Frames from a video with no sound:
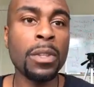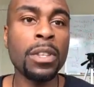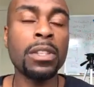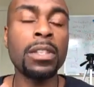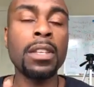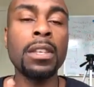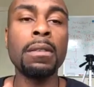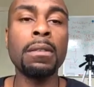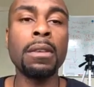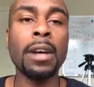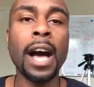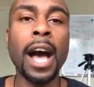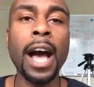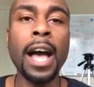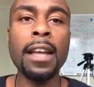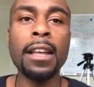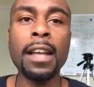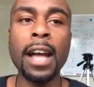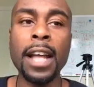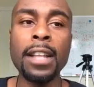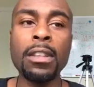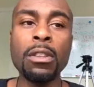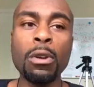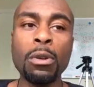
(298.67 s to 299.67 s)
See,
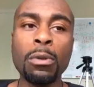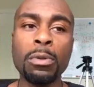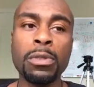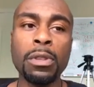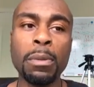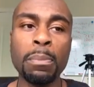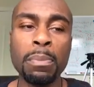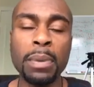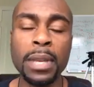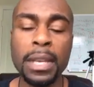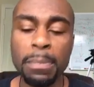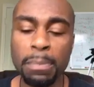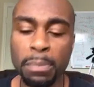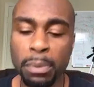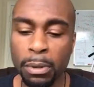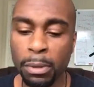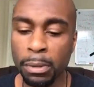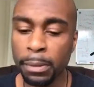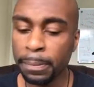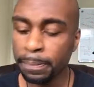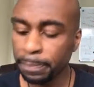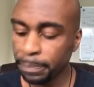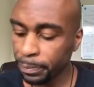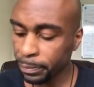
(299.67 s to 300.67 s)
I, I know some
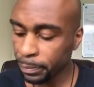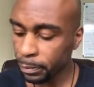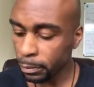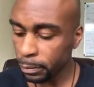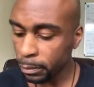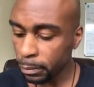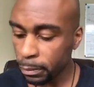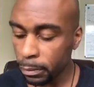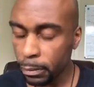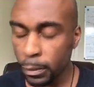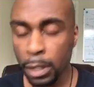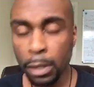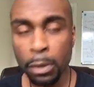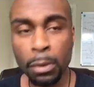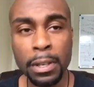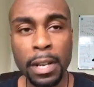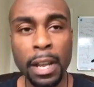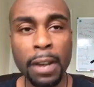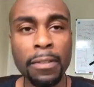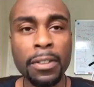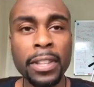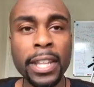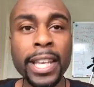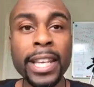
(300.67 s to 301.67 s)
people,
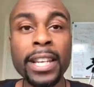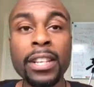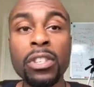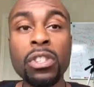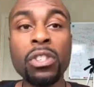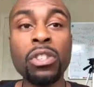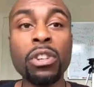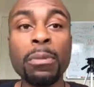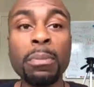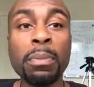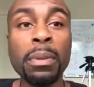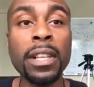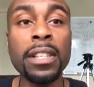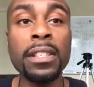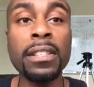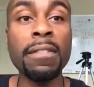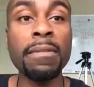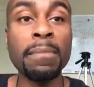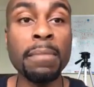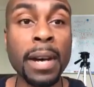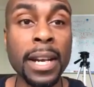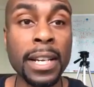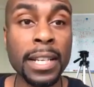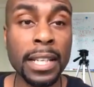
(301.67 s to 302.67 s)
whenever they get a surplus
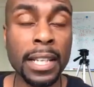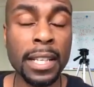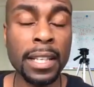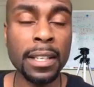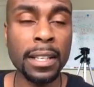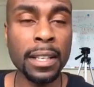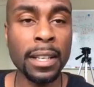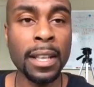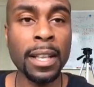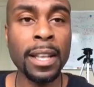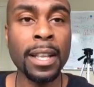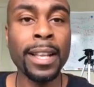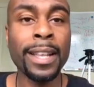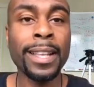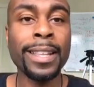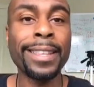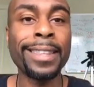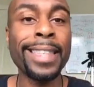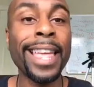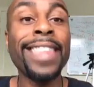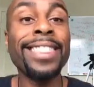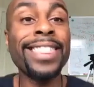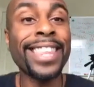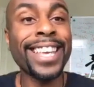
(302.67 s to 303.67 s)
of money,
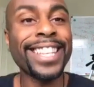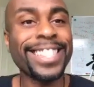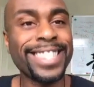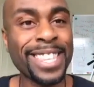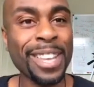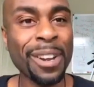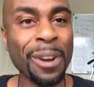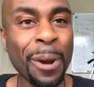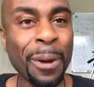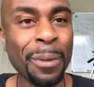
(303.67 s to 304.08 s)
they think it's their